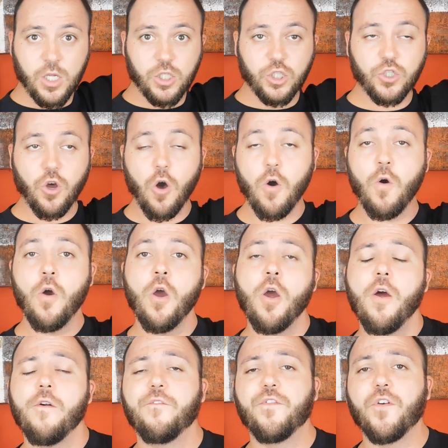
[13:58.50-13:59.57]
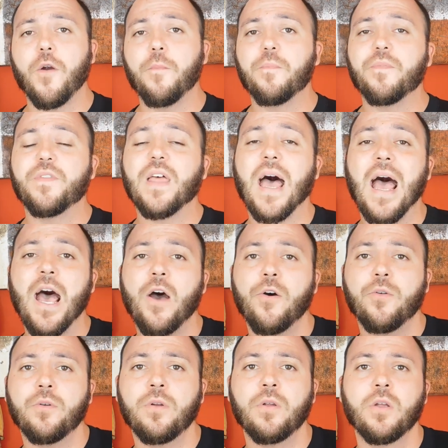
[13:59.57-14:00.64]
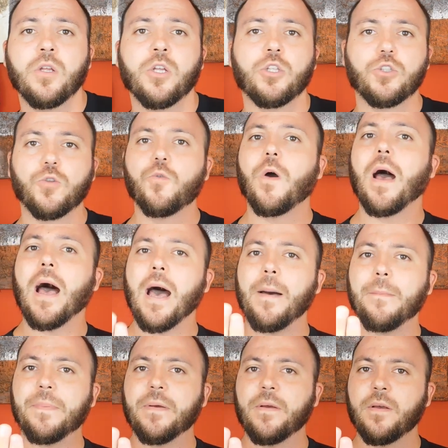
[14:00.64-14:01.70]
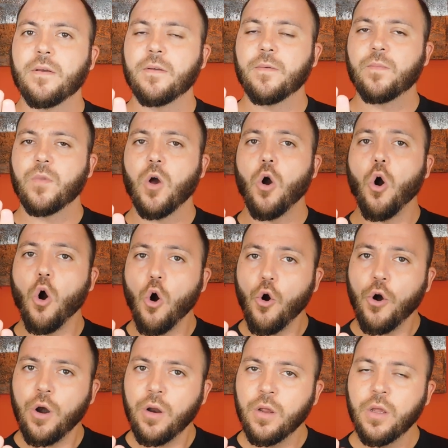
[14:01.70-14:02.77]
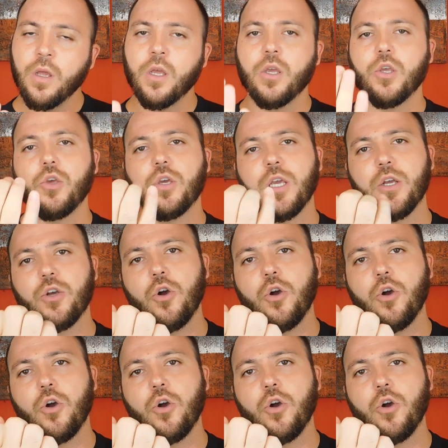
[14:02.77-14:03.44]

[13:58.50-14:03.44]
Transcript: So from down to up, or you can